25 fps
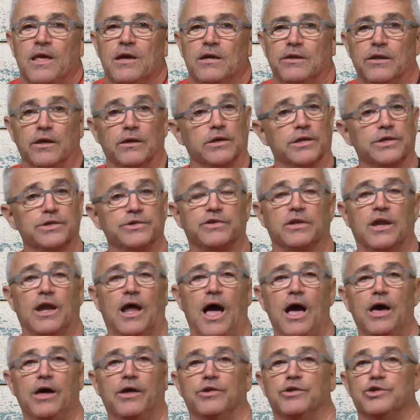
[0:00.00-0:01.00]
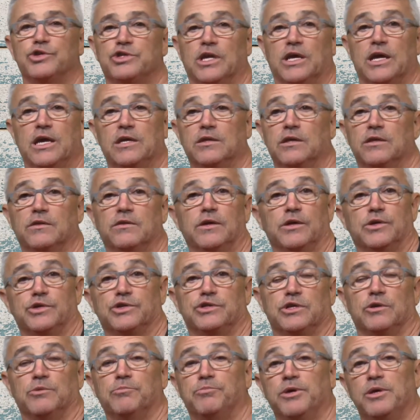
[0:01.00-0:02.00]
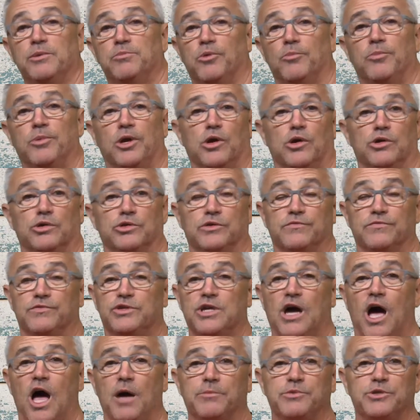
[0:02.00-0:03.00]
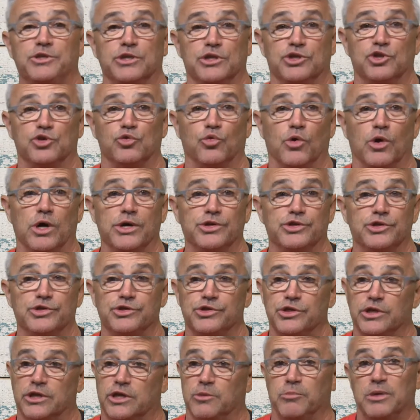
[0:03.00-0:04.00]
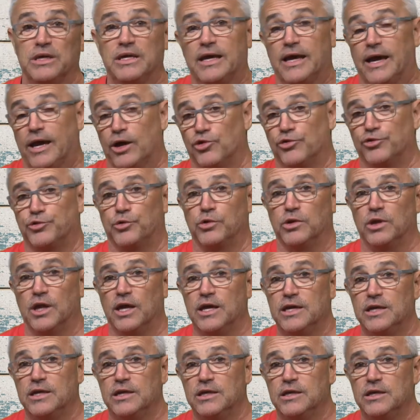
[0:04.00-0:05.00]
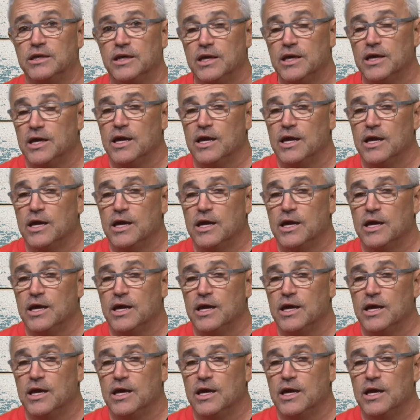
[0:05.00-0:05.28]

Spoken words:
Now listen, I understand that there's some people, because of job situations, it could be health related